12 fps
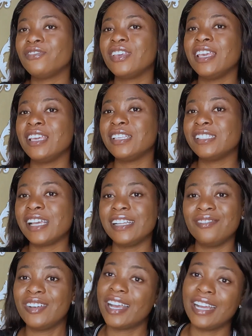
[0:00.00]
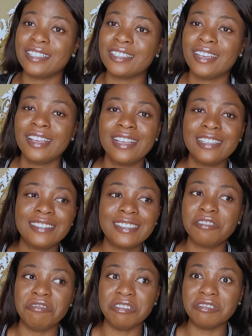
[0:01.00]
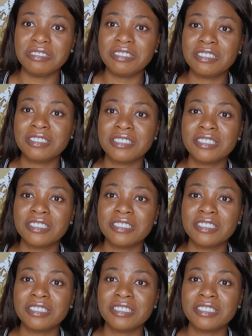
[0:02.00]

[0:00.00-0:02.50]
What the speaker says: is I never had cereals,